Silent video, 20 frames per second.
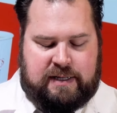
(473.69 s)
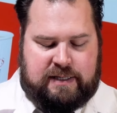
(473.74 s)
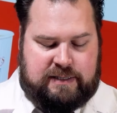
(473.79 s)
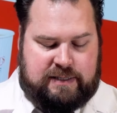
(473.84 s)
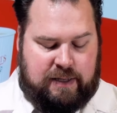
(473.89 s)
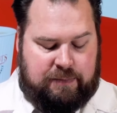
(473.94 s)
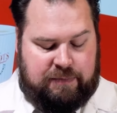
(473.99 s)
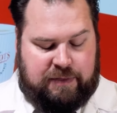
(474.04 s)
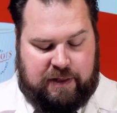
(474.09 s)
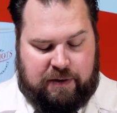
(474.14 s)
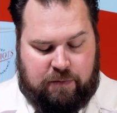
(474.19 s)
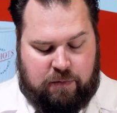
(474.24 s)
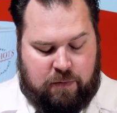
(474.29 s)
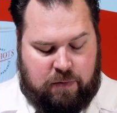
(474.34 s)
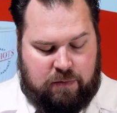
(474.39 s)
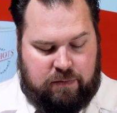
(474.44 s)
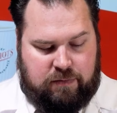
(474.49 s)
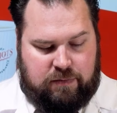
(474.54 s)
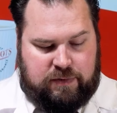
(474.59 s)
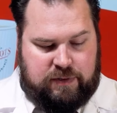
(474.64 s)

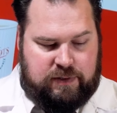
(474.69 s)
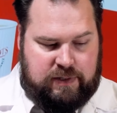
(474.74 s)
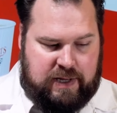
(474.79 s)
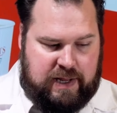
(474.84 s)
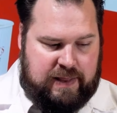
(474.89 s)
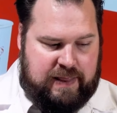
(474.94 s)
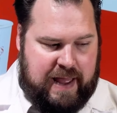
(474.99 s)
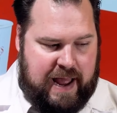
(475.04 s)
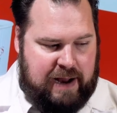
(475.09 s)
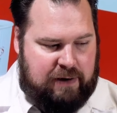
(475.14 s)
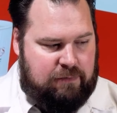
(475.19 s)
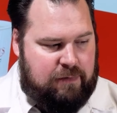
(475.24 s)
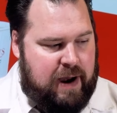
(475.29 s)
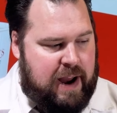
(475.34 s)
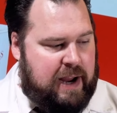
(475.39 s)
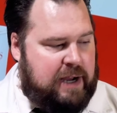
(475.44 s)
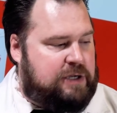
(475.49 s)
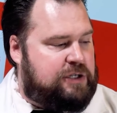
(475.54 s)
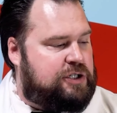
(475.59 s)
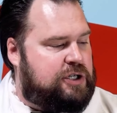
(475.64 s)
something in that
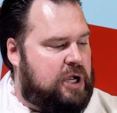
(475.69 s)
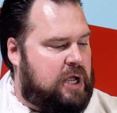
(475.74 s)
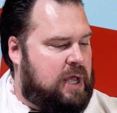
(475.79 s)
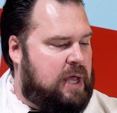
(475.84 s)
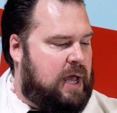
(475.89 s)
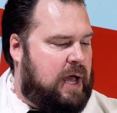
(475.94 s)
range.